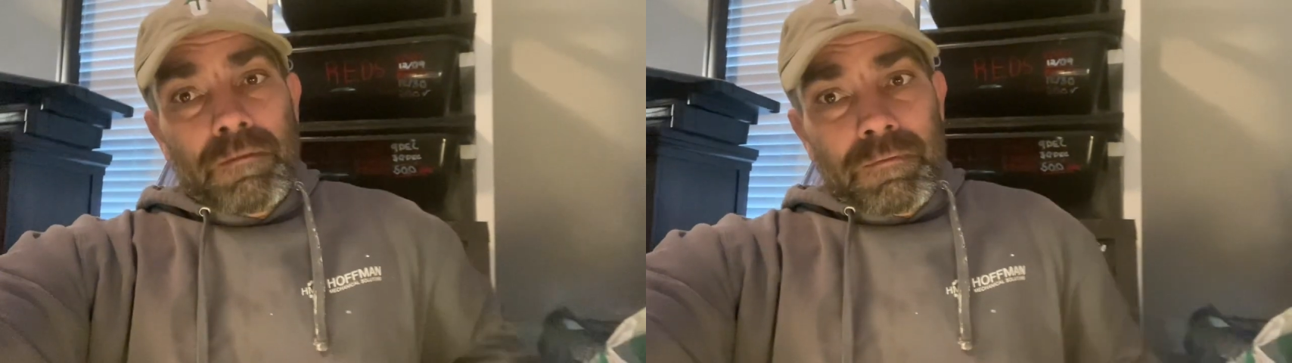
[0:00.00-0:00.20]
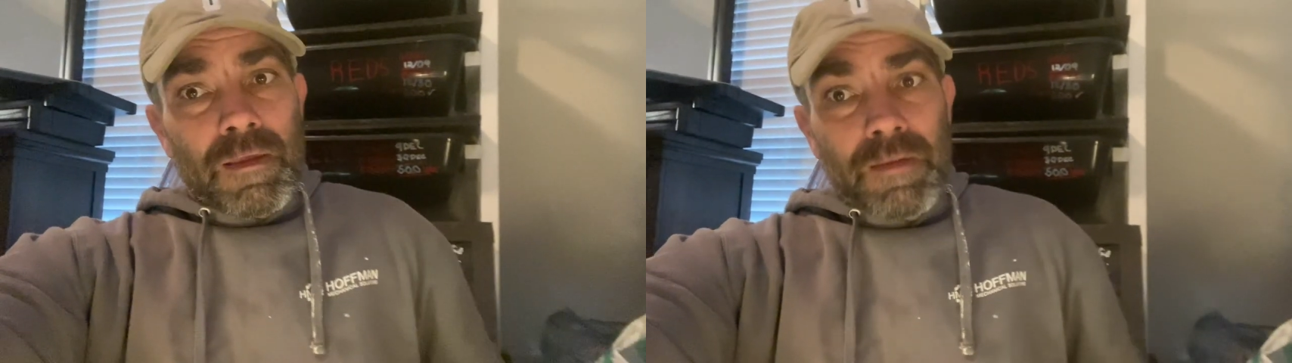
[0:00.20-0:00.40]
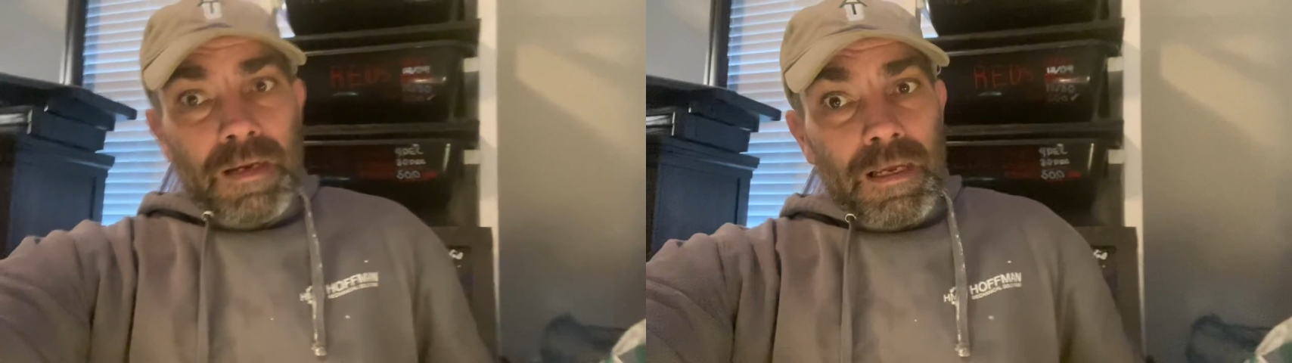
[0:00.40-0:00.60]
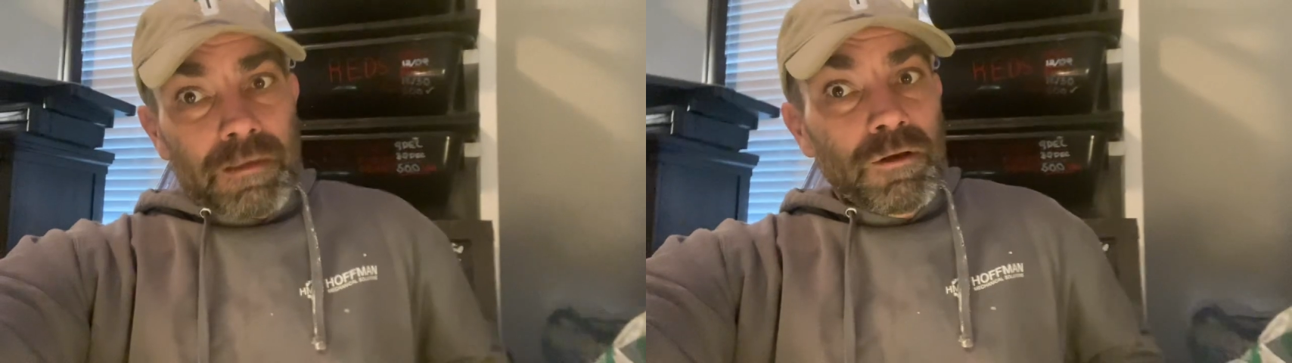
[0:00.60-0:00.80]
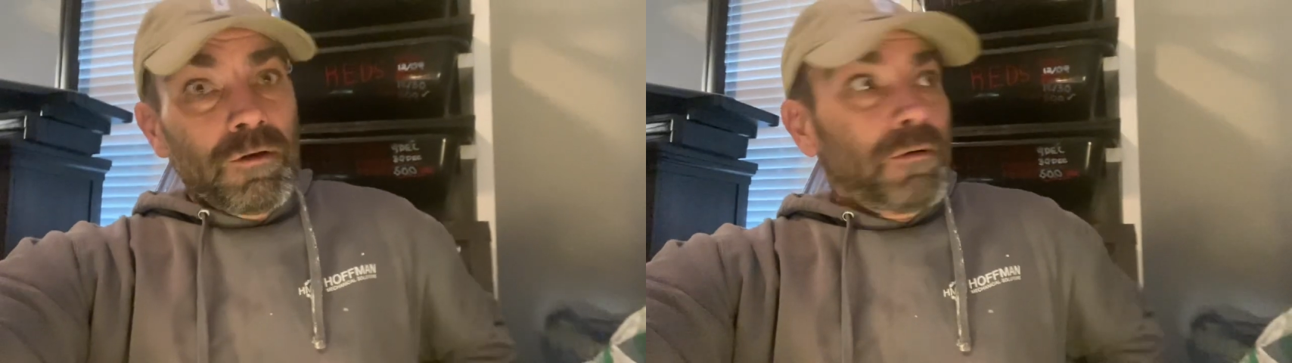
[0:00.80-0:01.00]
Now that I got the
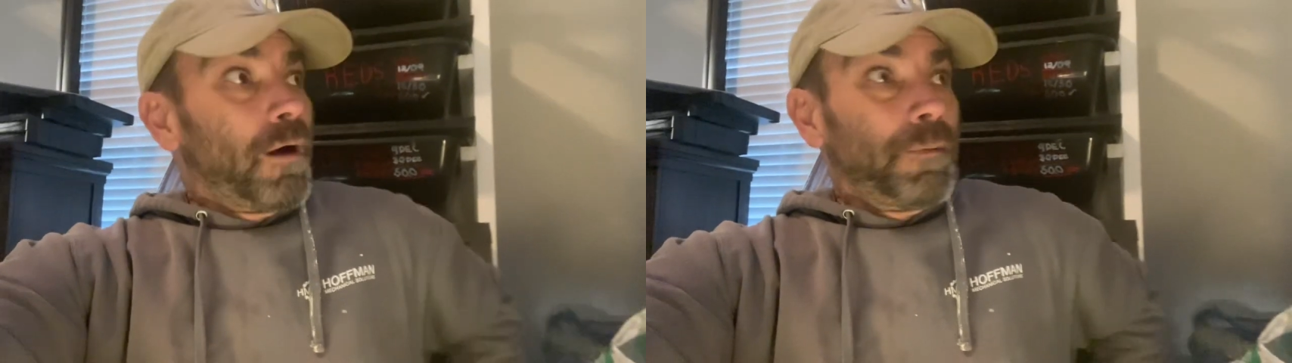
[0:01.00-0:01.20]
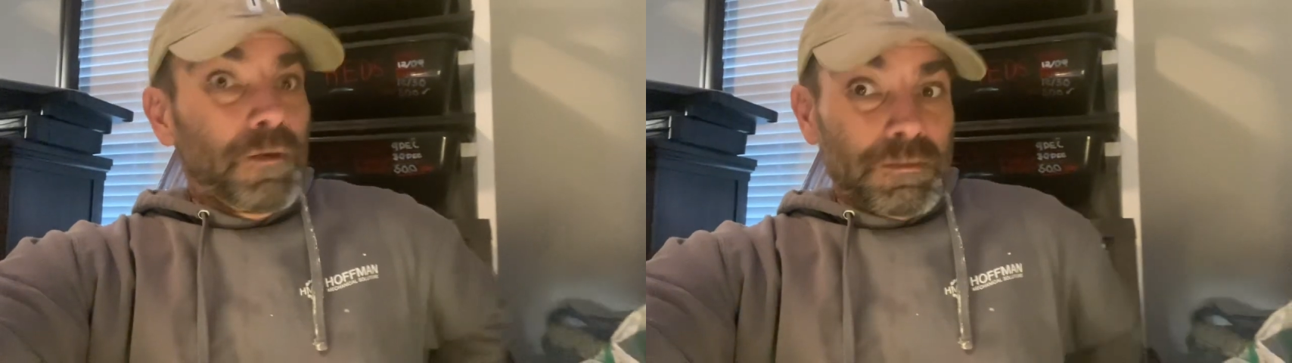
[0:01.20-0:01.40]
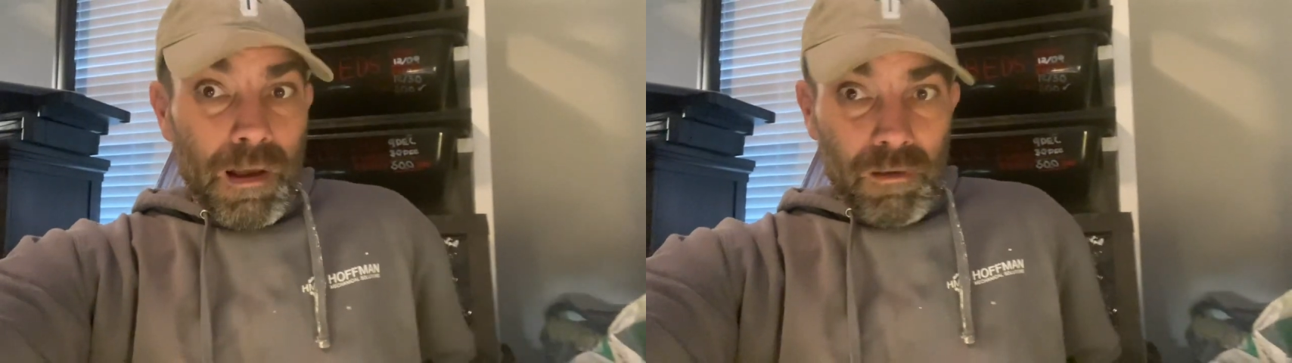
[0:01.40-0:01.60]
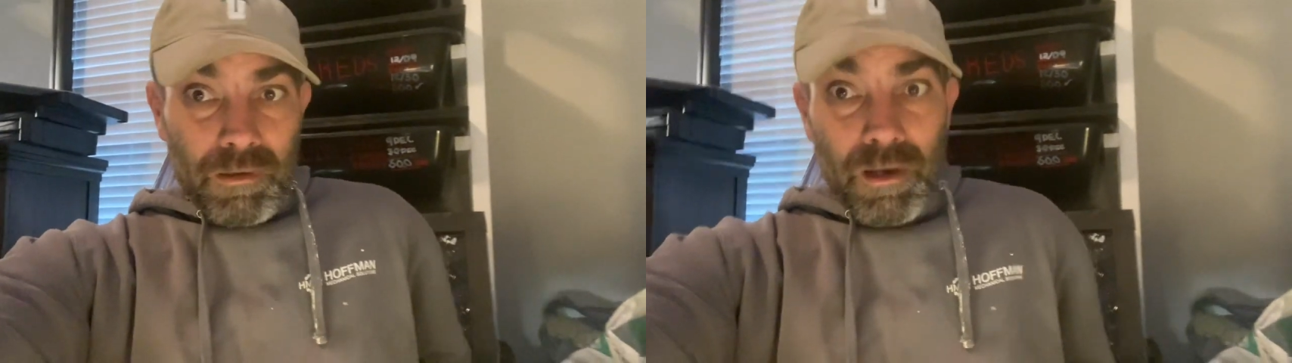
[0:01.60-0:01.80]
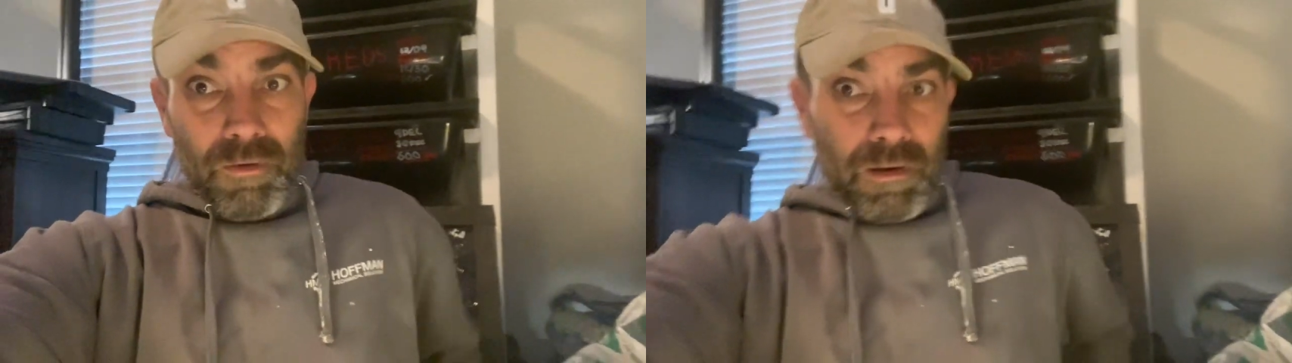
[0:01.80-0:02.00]
new compost pile going,